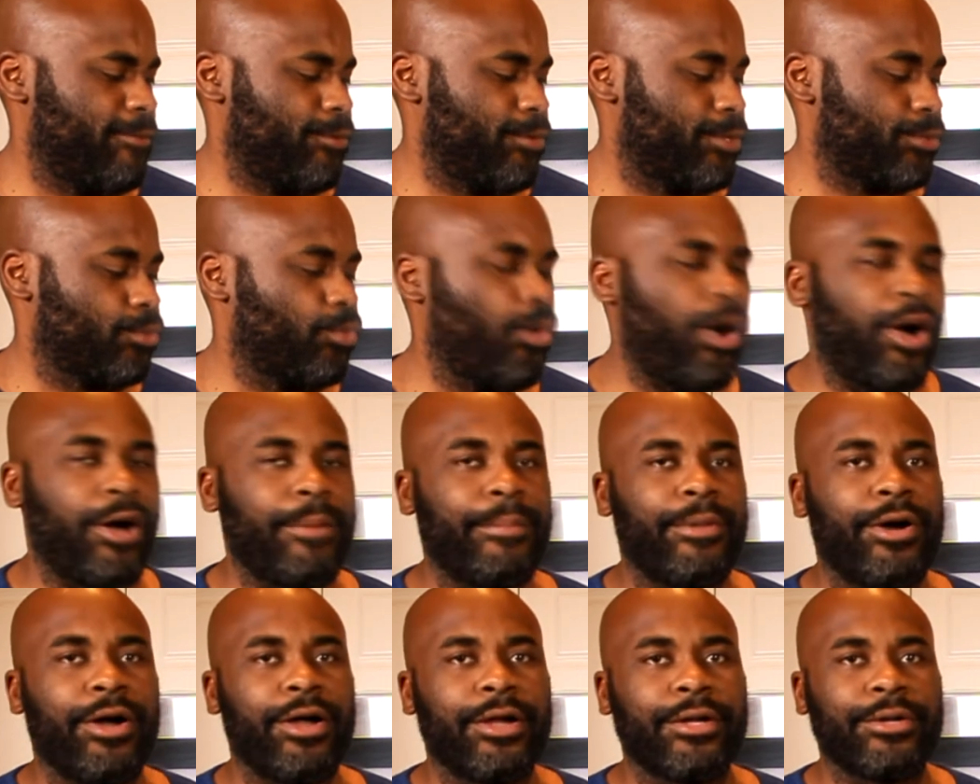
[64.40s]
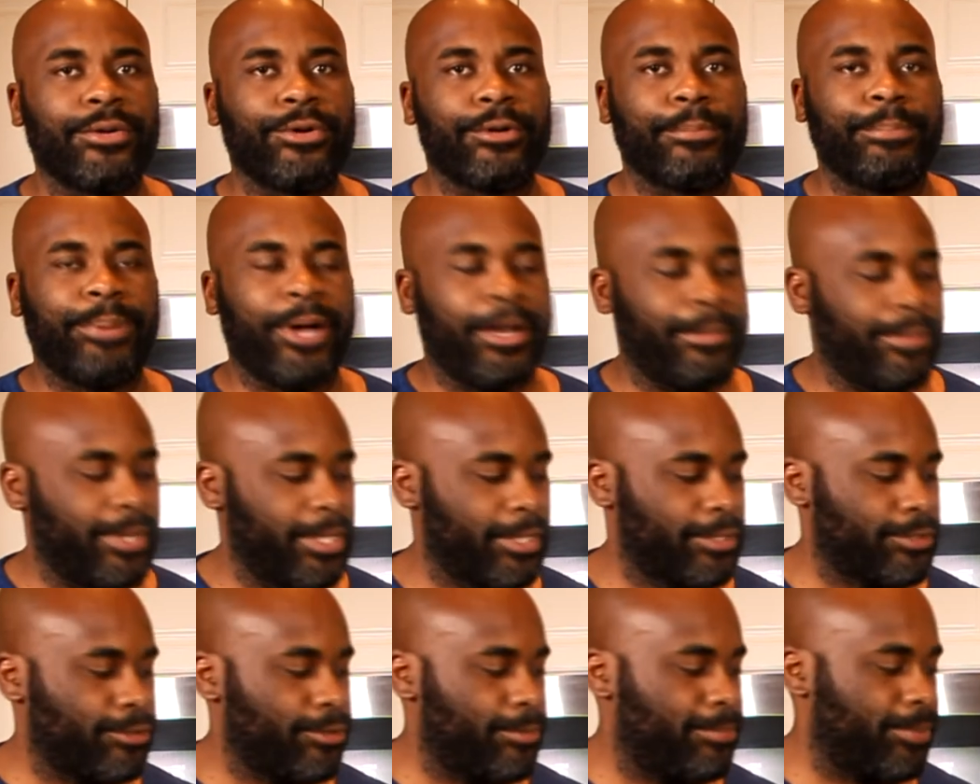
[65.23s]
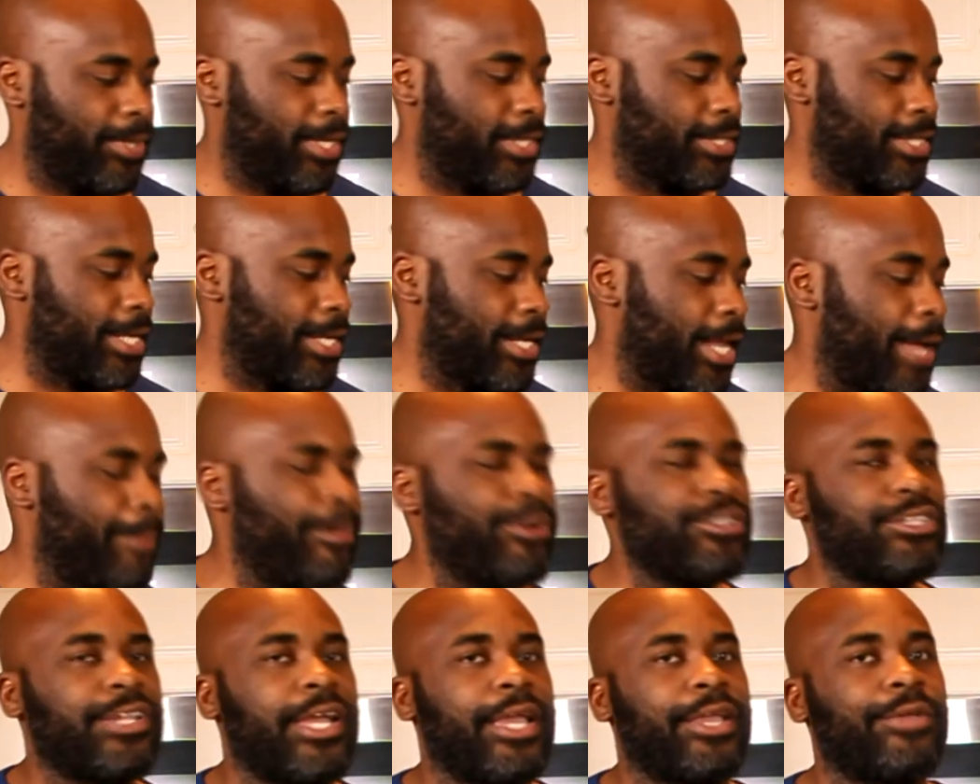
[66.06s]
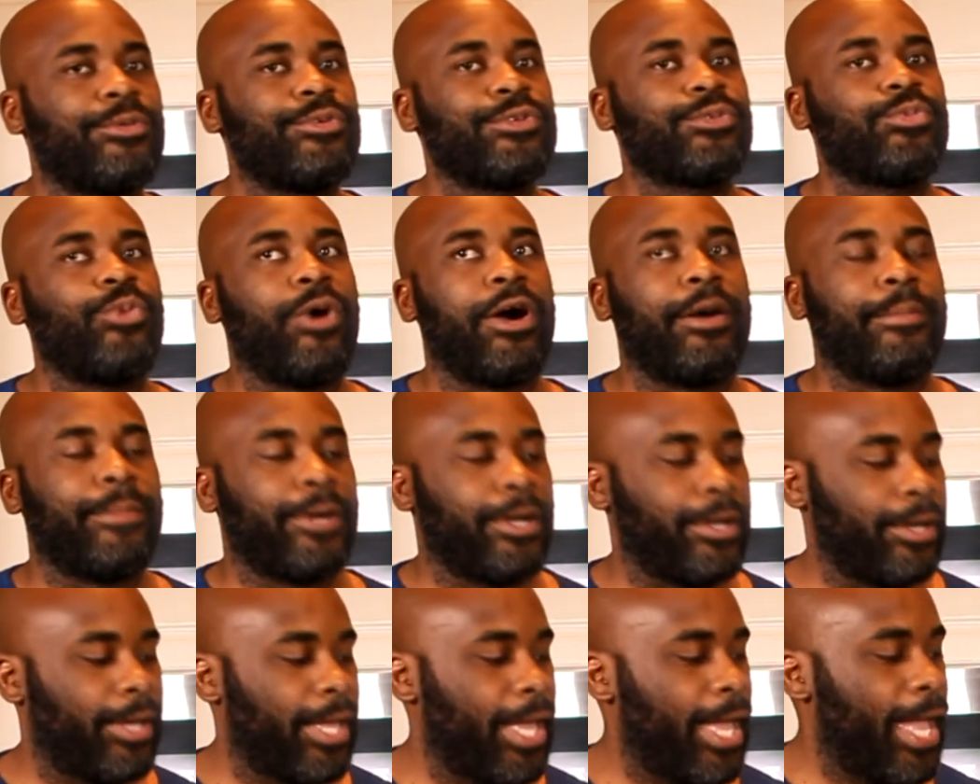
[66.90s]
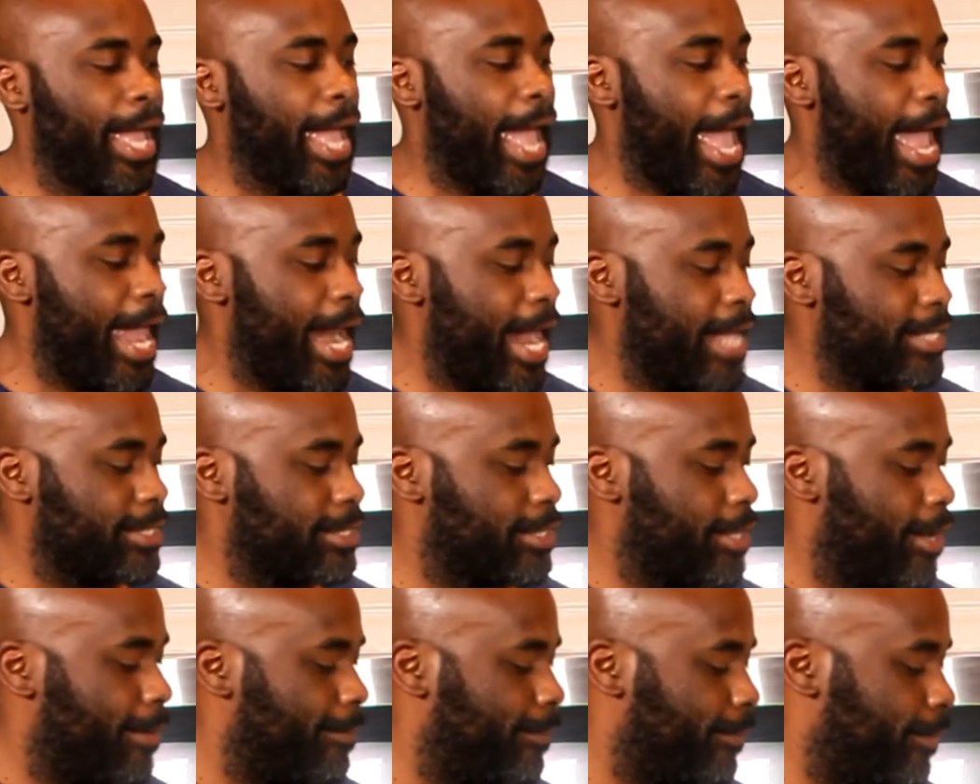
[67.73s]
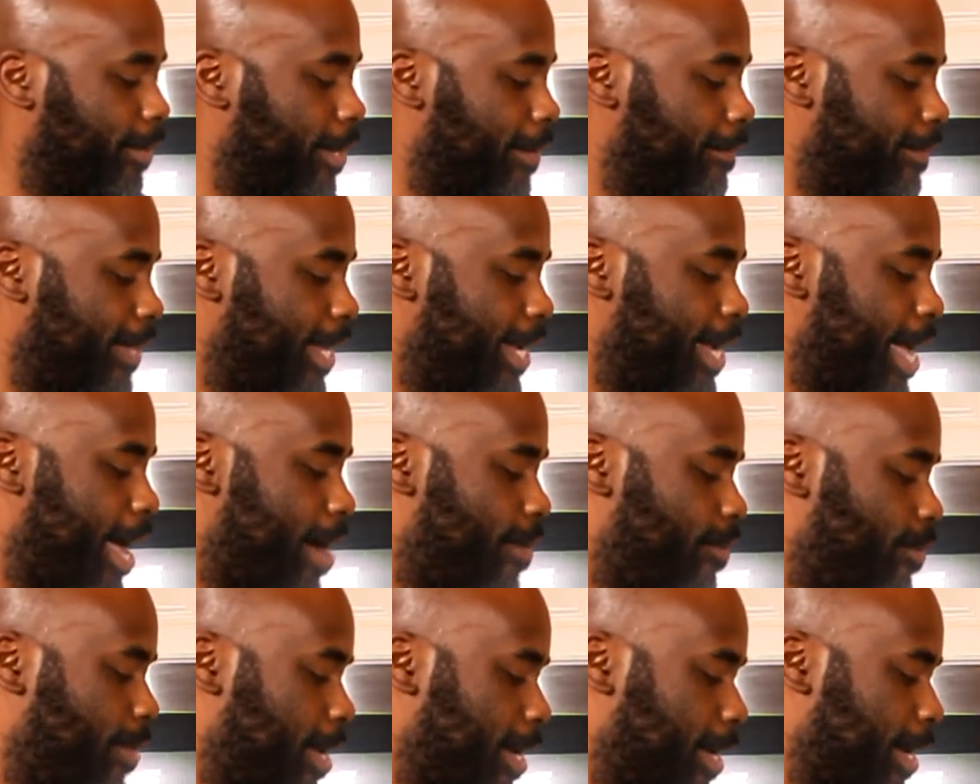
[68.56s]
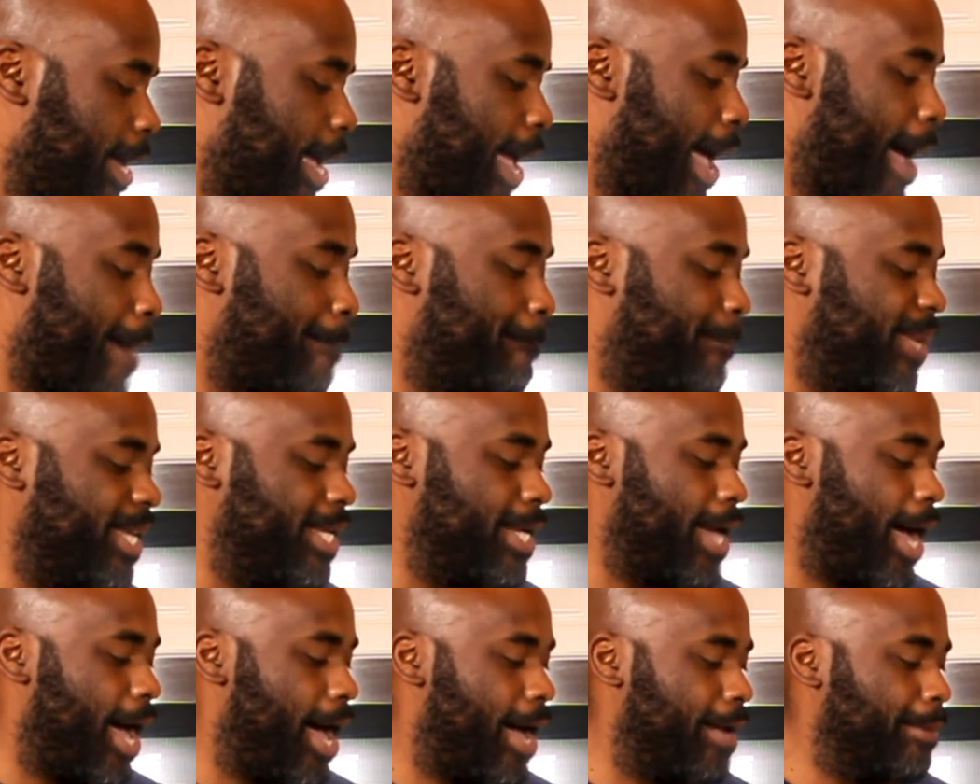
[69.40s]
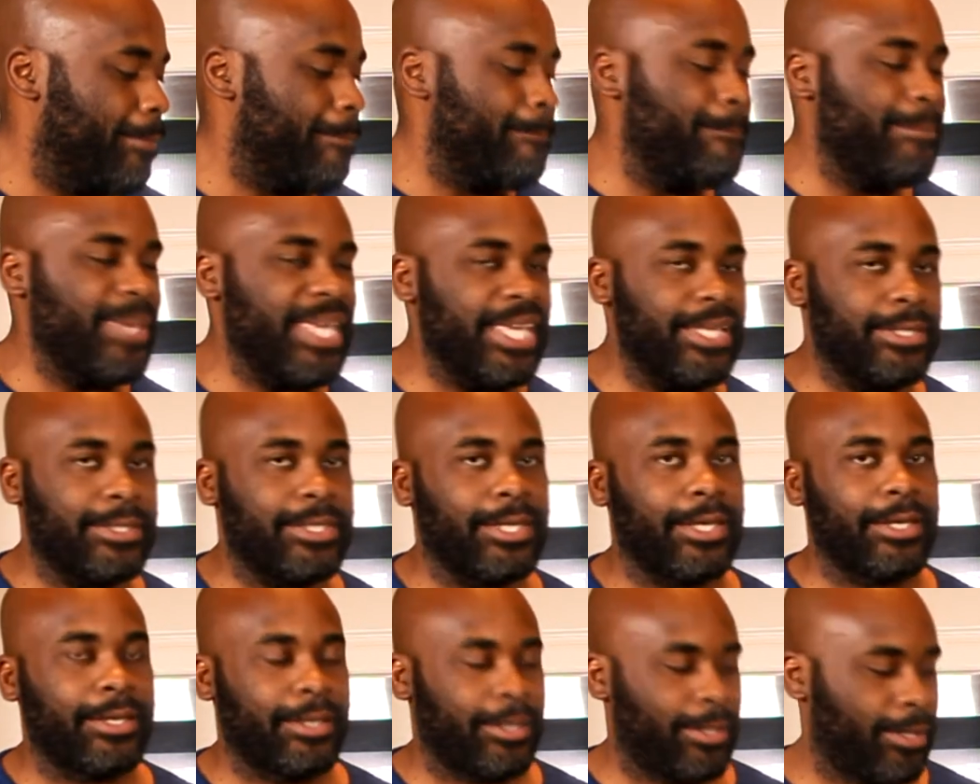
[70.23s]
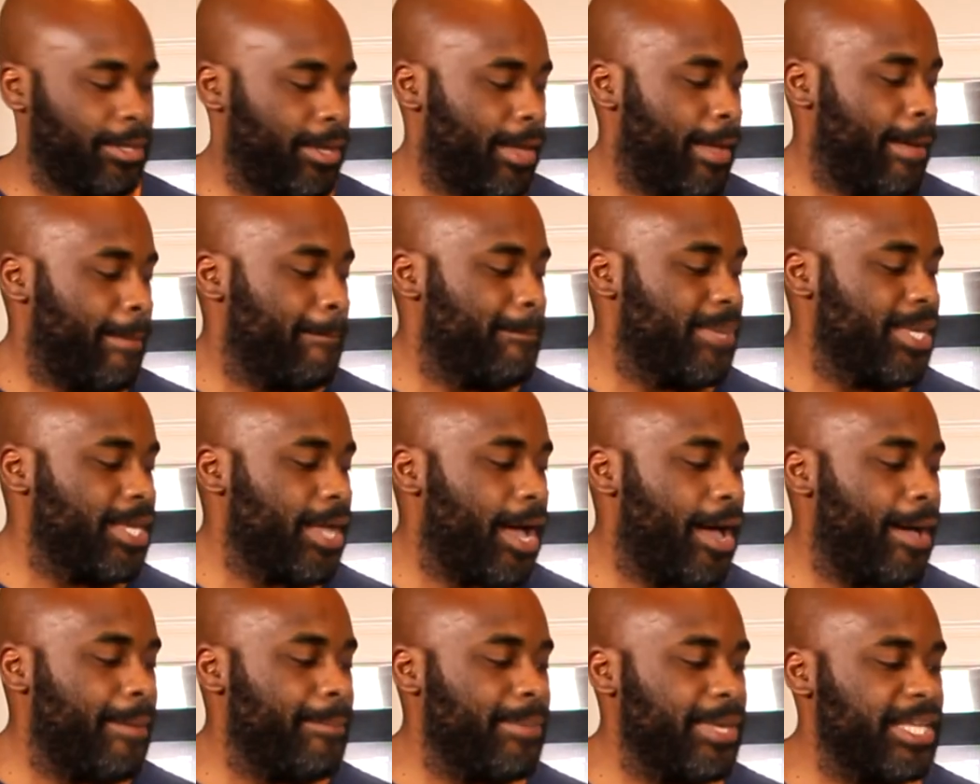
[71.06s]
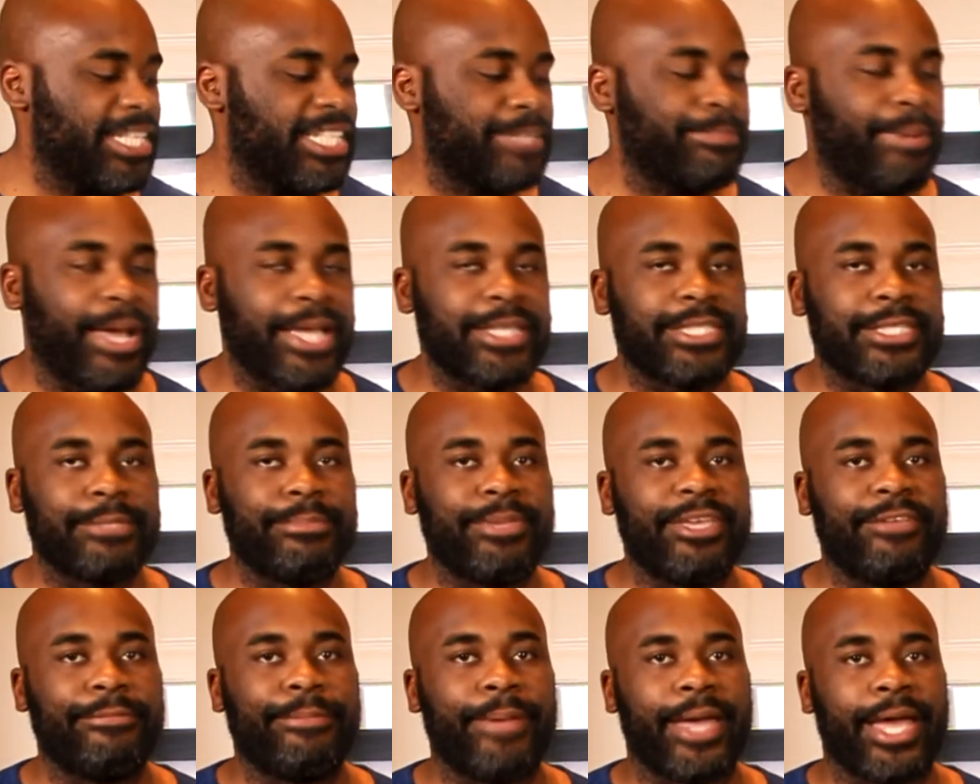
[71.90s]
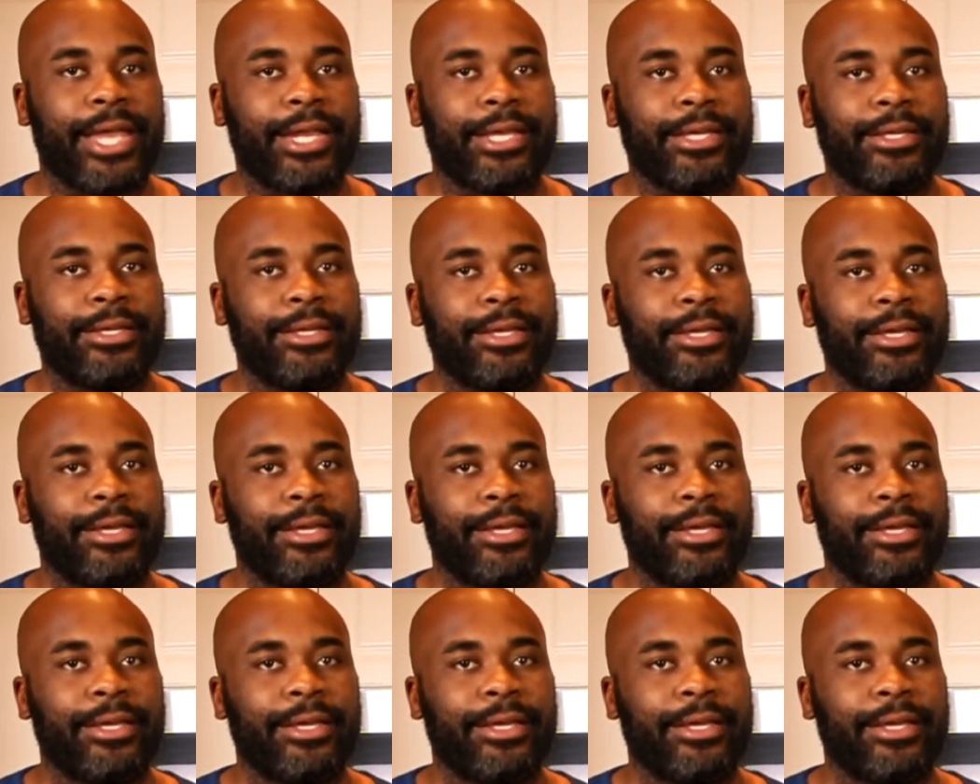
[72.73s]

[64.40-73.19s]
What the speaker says: was Walmart or Publix or a place like that. Most likely it was Walmart. And I stumbled up, they got what? A Beyond Meat spicy beef patty.